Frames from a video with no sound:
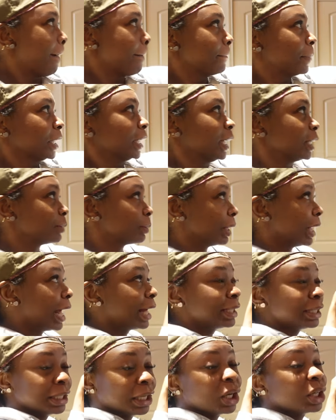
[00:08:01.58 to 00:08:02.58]
Because when I
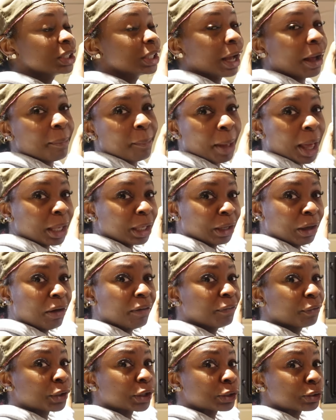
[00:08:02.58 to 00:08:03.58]
tell y'all, my
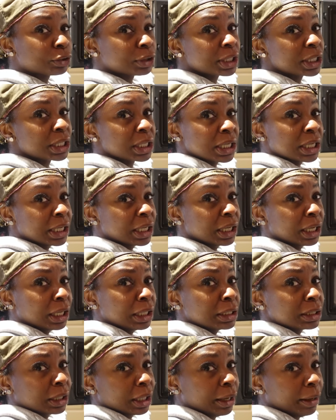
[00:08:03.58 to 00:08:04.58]
love for croissant
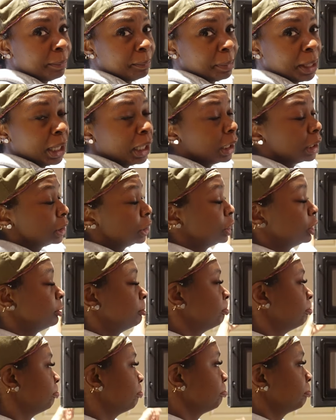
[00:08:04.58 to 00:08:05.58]
is unmatched.
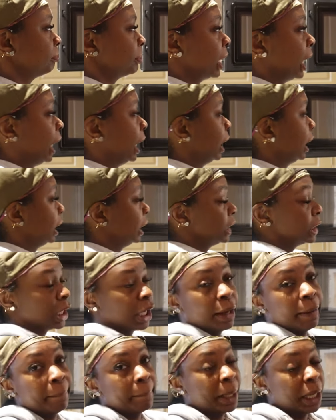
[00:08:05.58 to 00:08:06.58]
It's
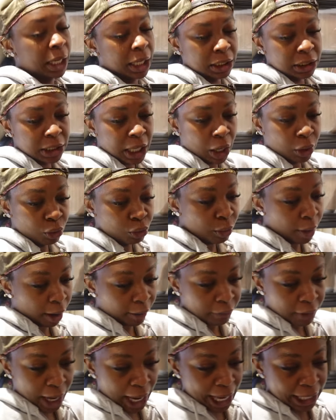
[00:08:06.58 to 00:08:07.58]
unmatched. Like,
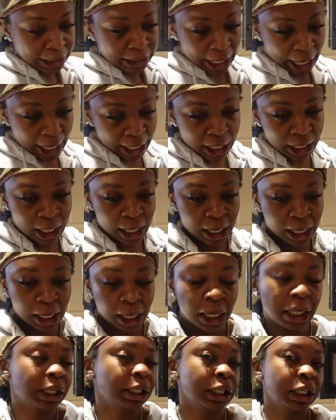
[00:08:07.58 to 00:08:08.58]
whoever I date
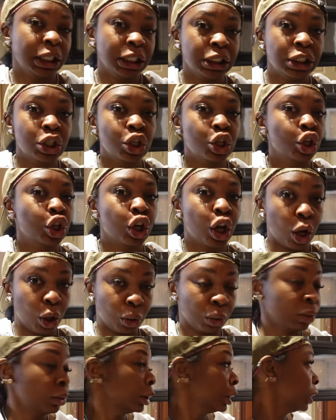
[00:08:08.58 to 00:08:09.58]
needs to
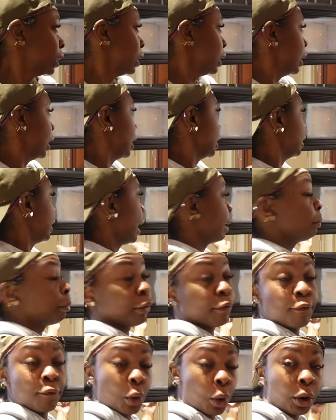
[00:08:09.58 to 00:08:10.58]
know that
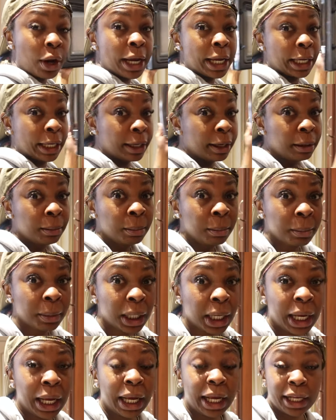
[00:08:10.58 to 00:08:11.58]
before him
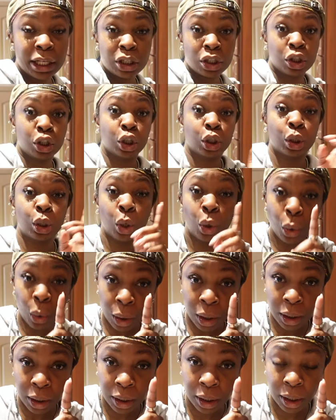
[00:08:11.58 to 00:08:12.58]
is the
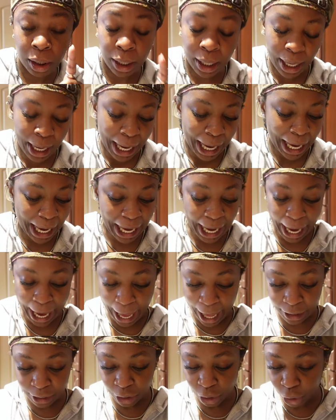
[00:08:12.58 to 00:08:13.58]
Lord, and
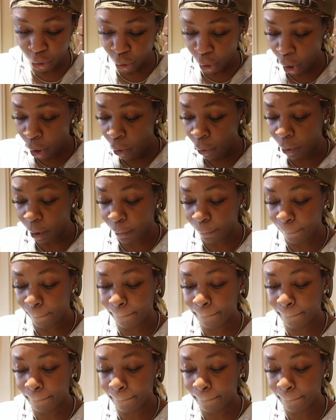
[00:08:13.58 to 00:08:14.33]
after the Lord,